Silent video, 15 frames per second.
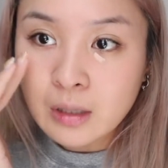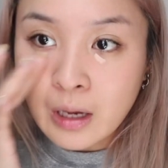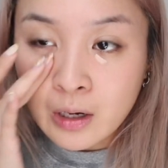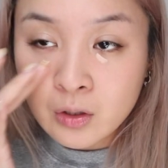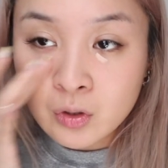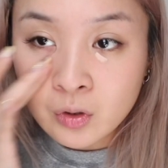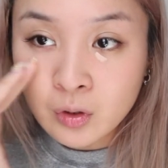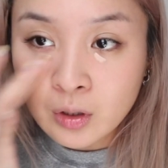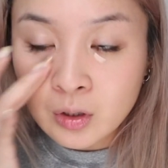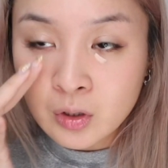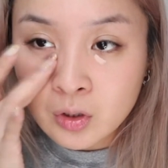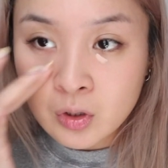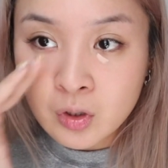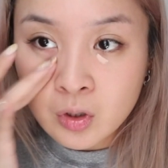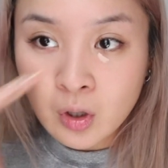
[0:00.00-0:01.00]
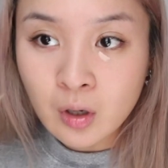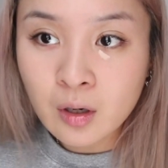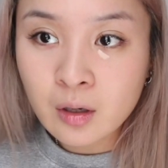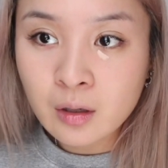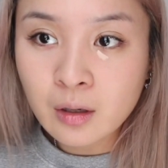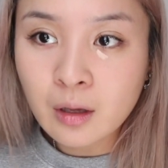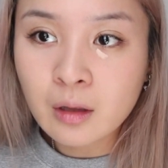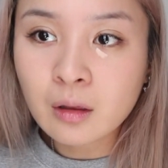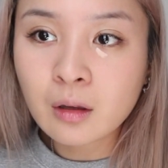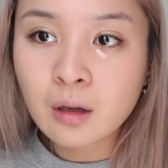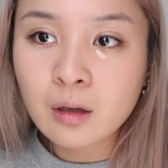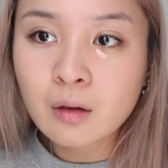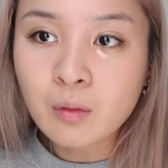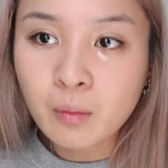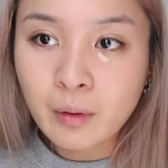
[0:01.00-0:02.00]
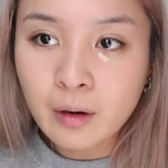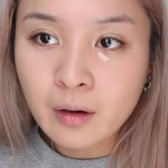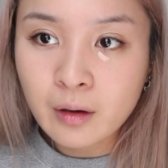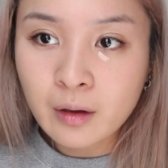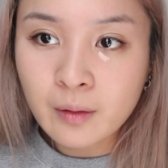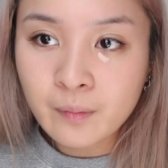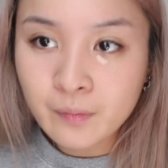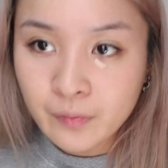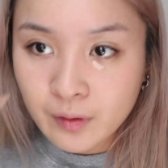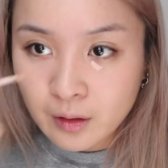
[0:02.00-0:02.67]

actually dark and like where it,